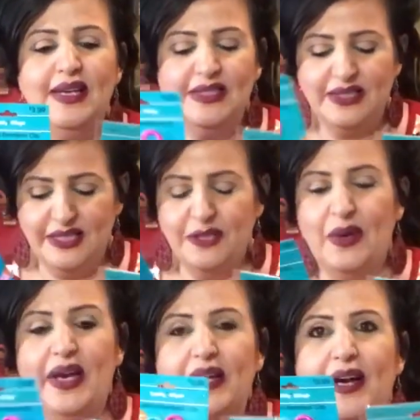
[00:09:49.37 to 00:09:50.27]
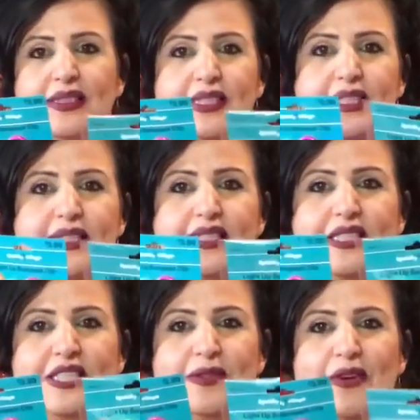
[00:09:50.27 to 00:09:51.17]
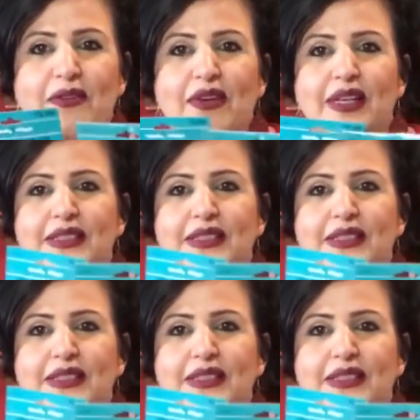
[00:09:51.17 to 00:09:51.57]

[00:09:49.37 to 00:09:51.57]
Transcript: So this is why I got these, just for fun.